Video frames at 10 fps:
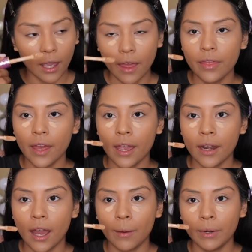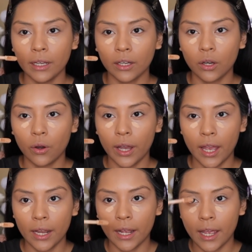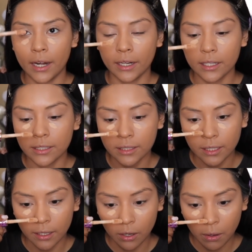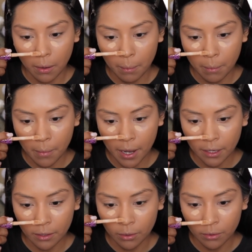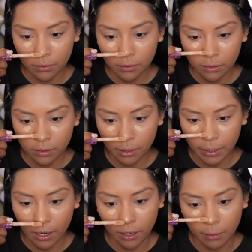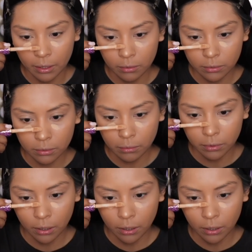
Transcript: And then I'm gonna go ahead and conceal my nose. I mean, highlight my nose.